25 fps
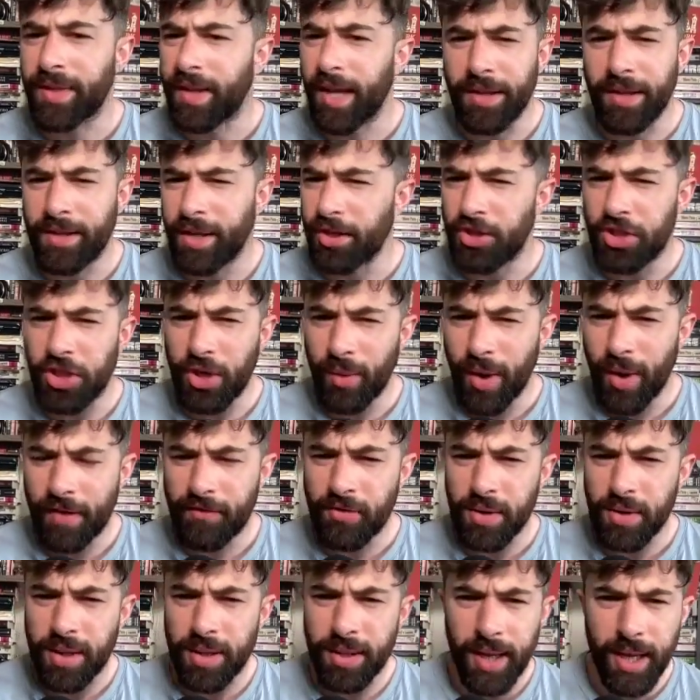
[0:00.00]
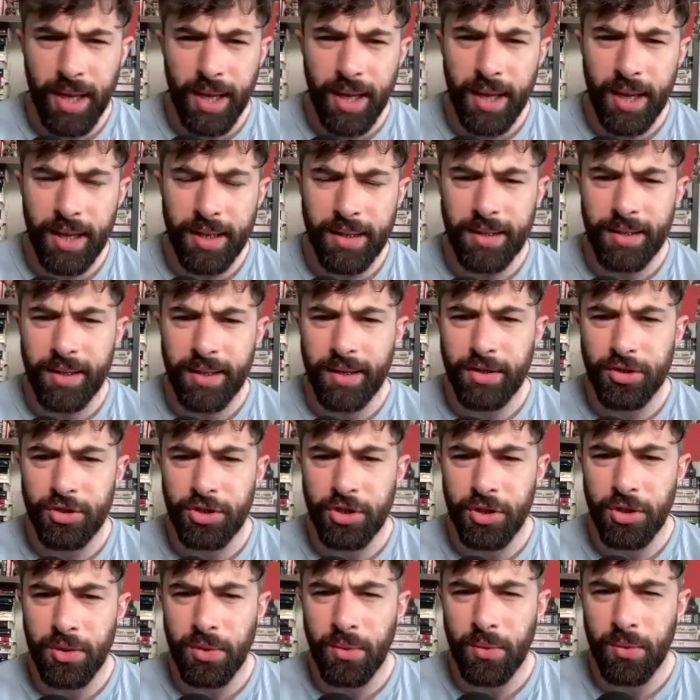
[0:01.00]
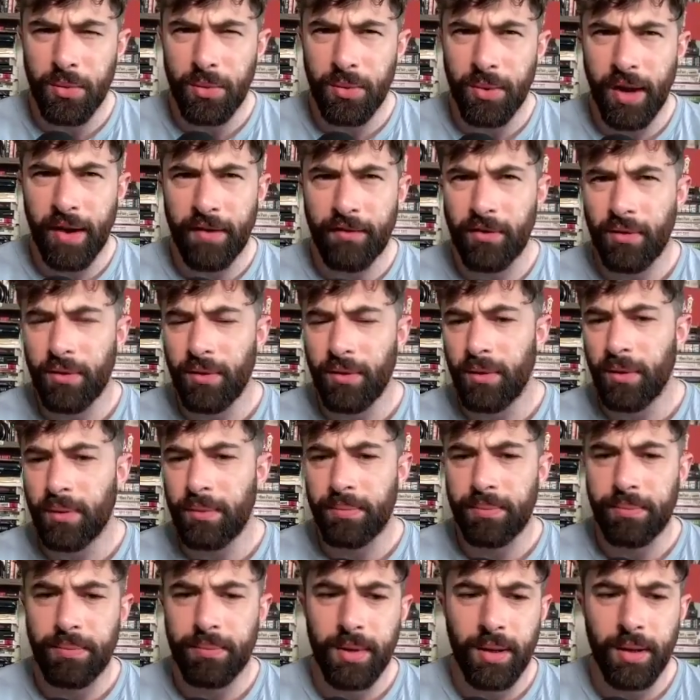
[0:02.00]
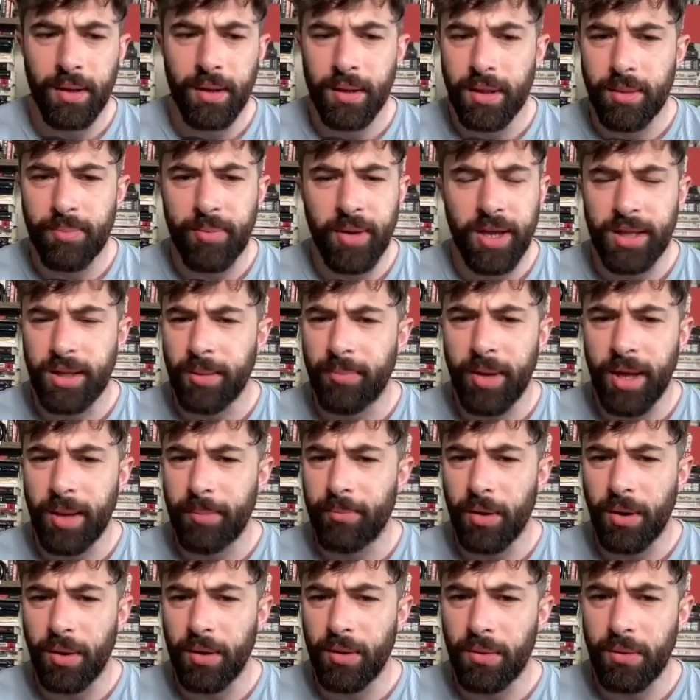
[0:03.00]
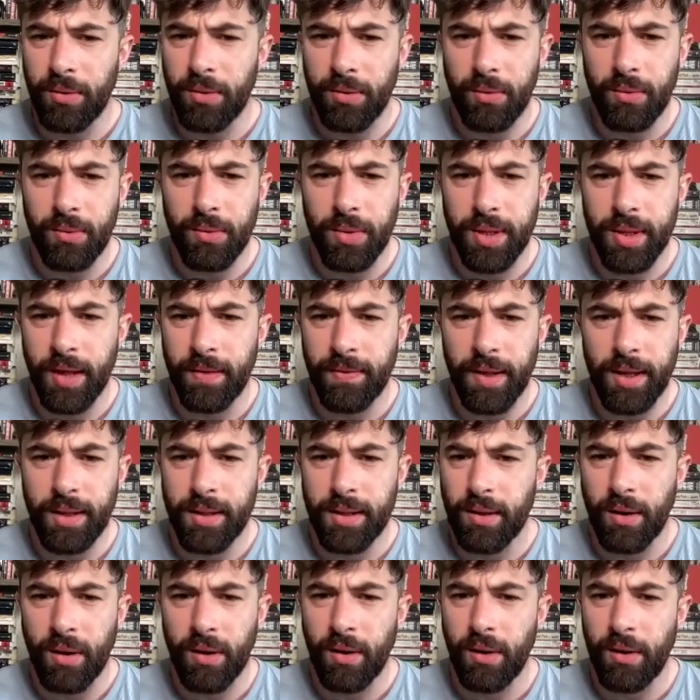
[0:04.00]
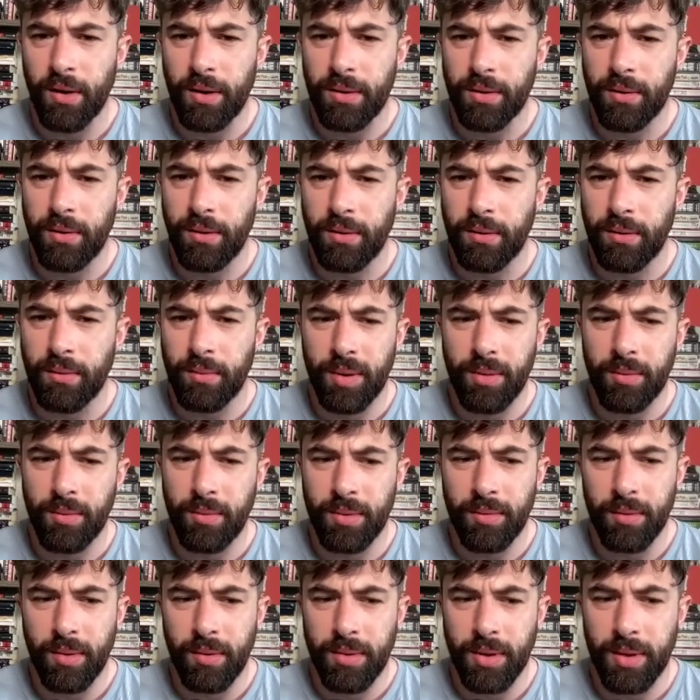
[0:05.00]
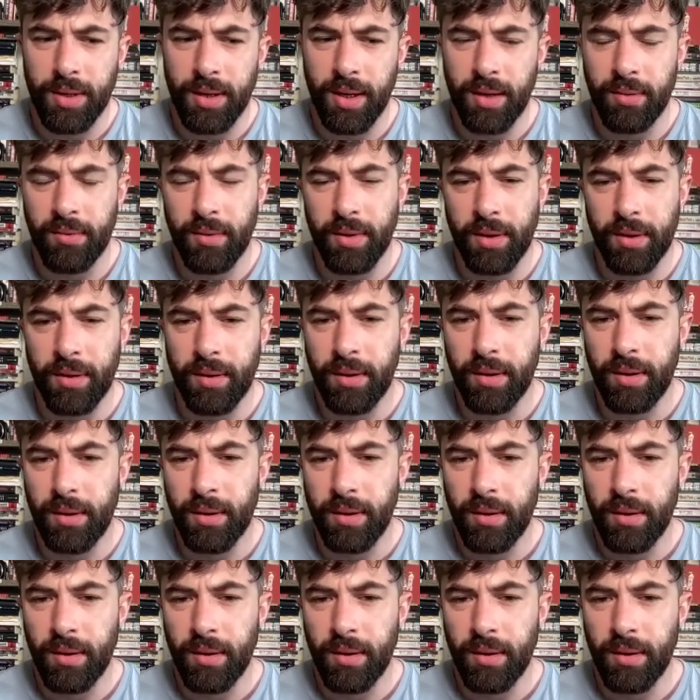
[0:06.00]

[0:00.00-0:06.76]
Did you ever see it? Did you ever speak to people who said they saw it, or what was the deal with it?